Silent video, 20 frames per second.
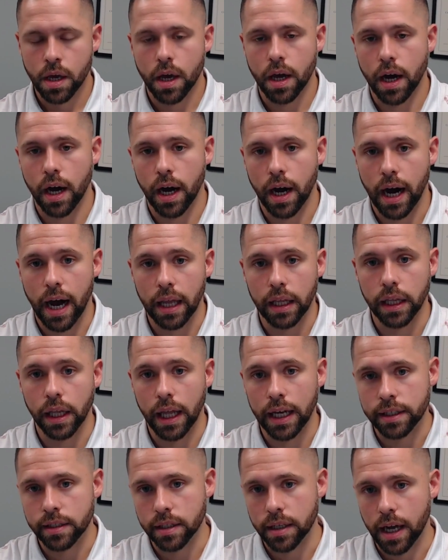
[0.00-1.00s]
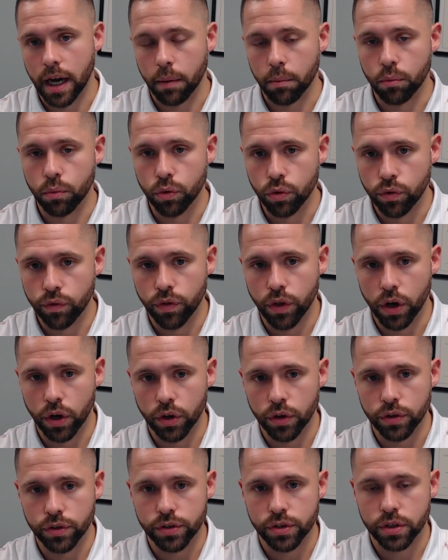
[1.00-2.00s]
I'd like to now move
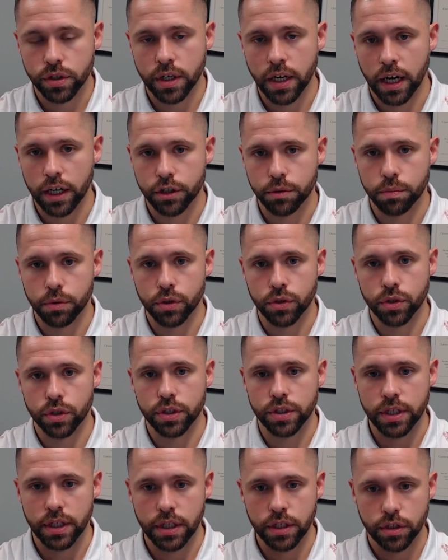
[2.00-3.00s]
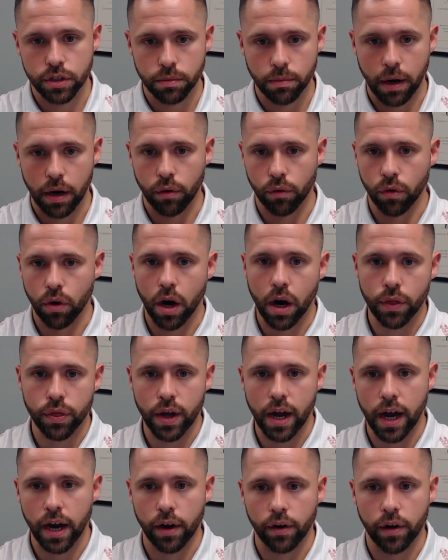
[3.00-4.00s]
those contributions into my Roth
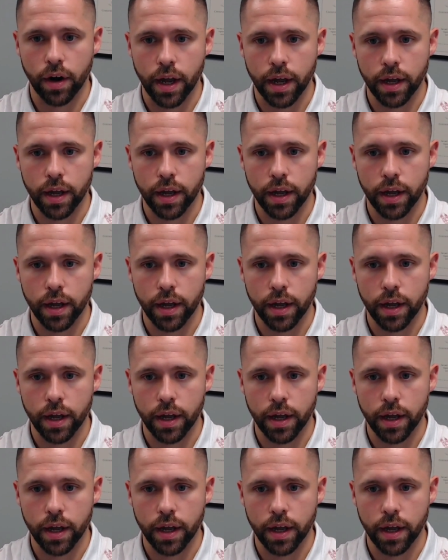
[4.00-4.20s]
IRA.